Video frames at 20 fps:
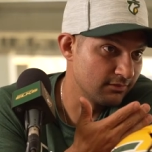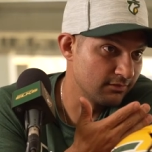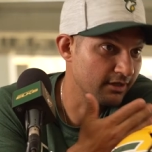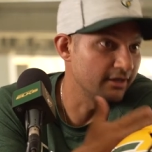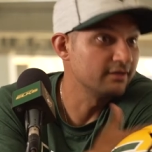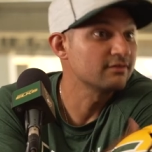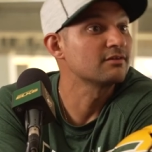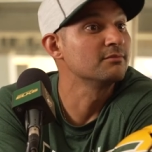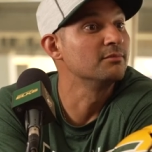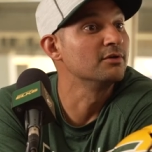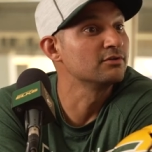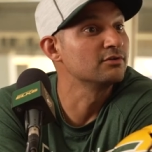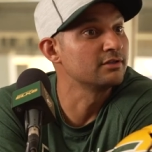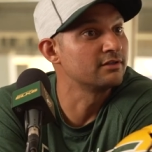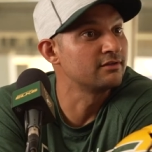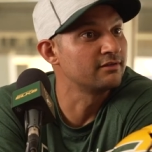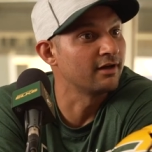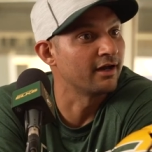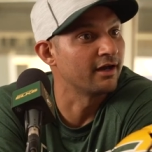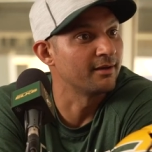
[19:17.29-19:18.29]
Eskimos at
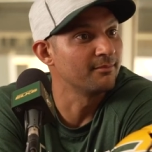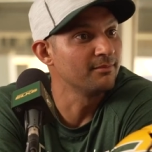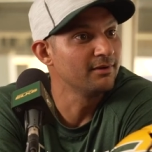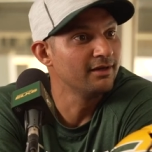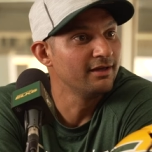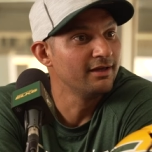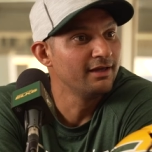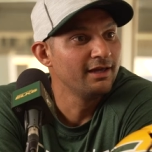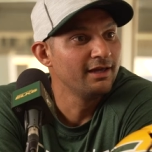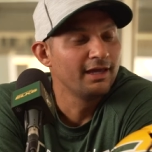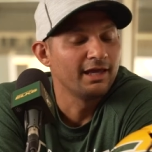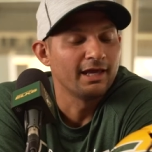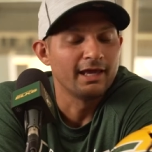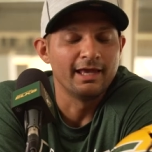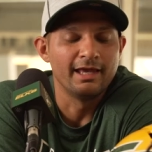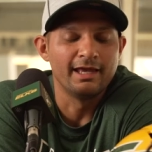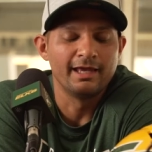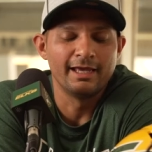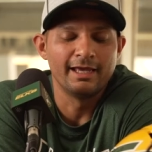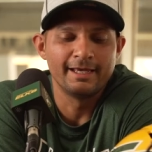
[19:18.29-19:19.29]
the time.
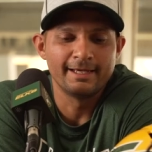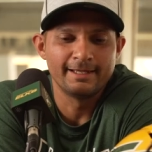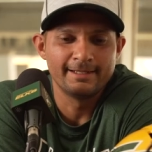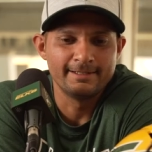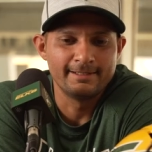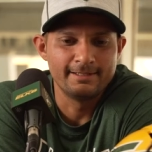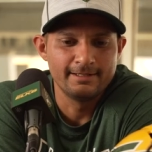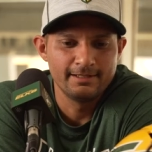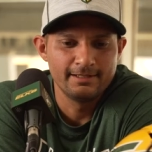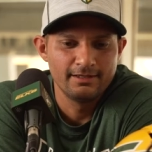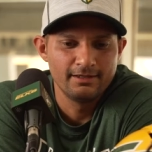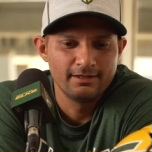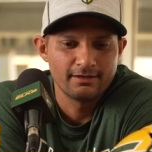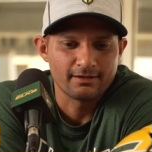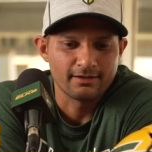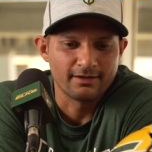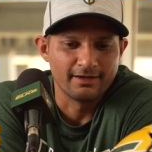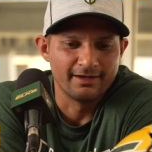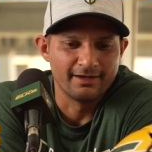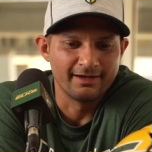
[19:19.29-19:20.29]
And
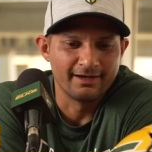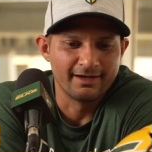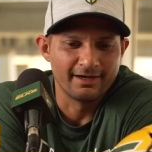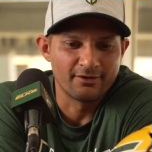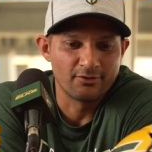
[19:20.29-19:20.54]
I